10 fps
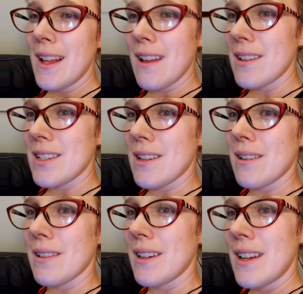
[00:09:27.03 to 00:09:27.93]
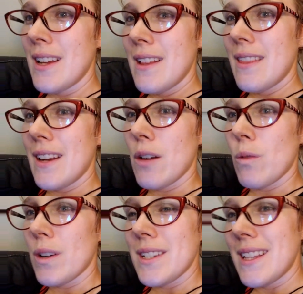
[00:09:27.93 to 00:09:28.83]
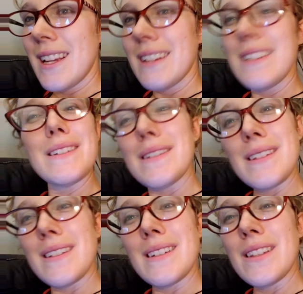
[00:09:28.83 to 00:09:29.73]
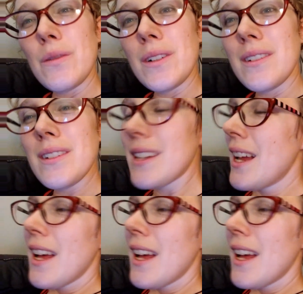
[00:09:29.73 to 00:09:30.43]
also there are worse things in the world.